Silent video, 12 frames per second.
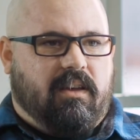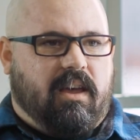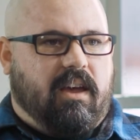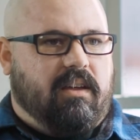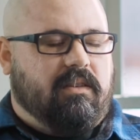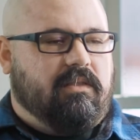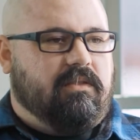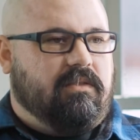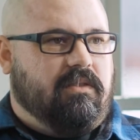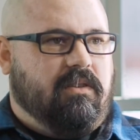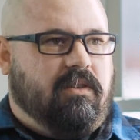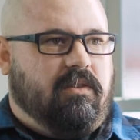And
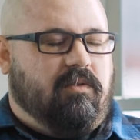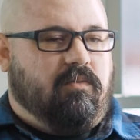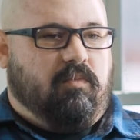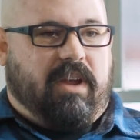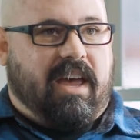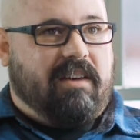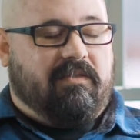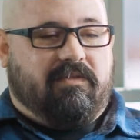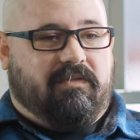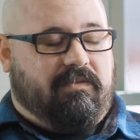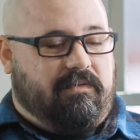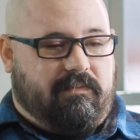we
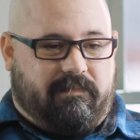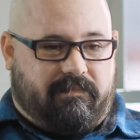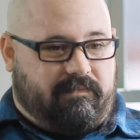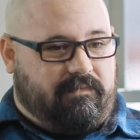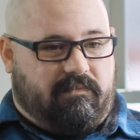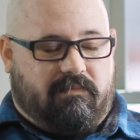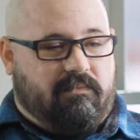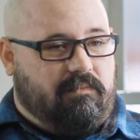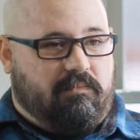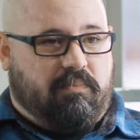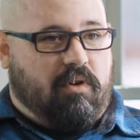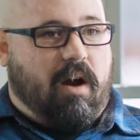have
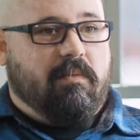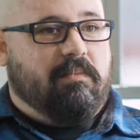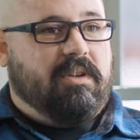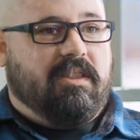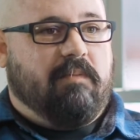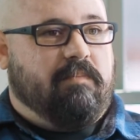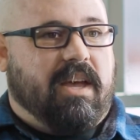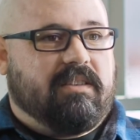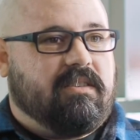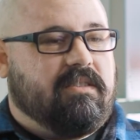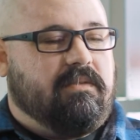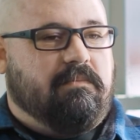probably the
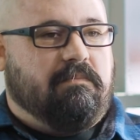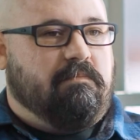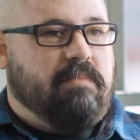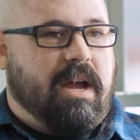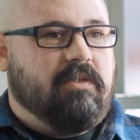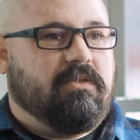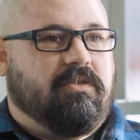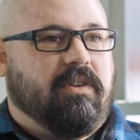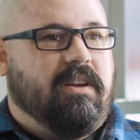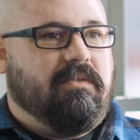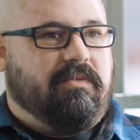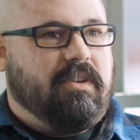best bounce
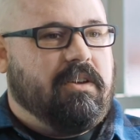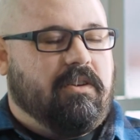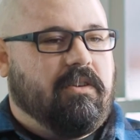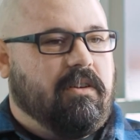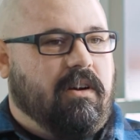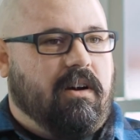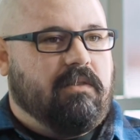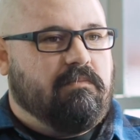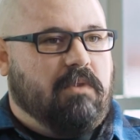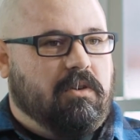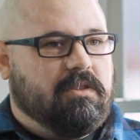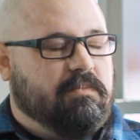rate figure on
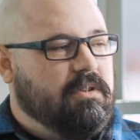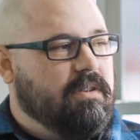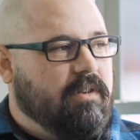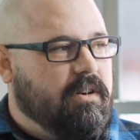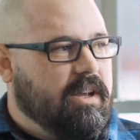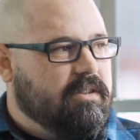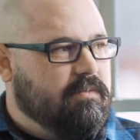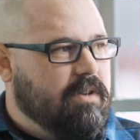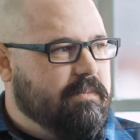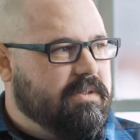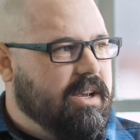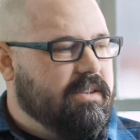multiple of our Nest
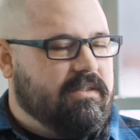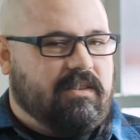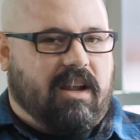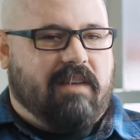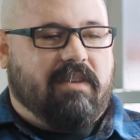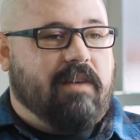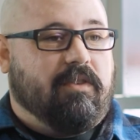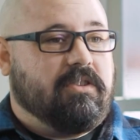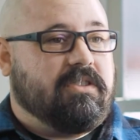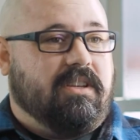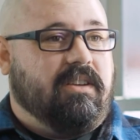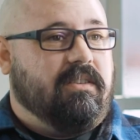websites that I've ever
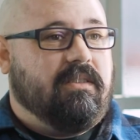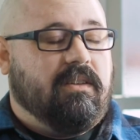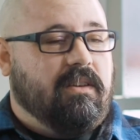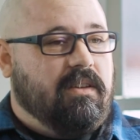seen